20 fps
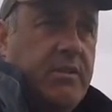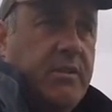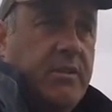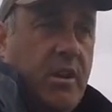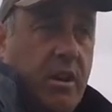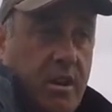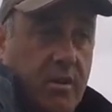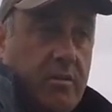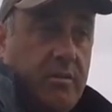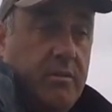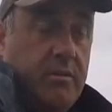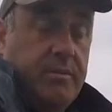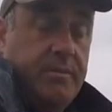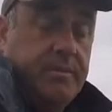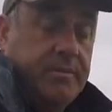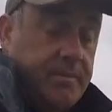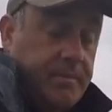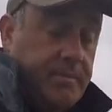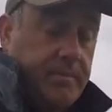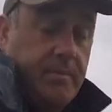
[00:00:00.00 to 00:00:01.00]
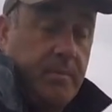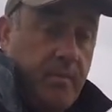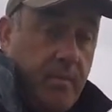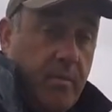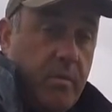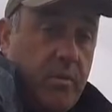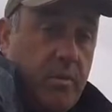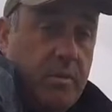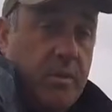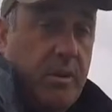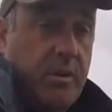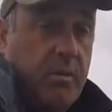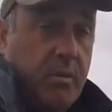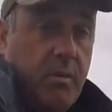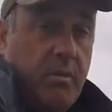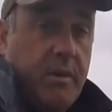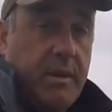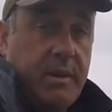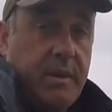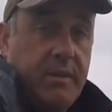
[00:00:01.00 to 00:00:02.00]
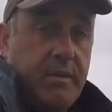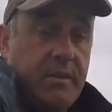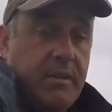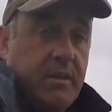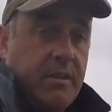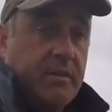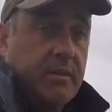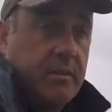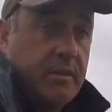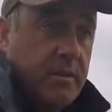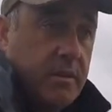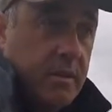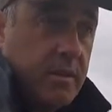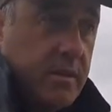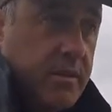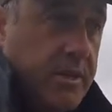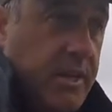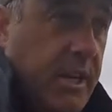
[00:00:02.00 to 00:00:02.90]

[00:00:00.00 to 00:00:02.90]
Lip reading: So we'll see what we can do.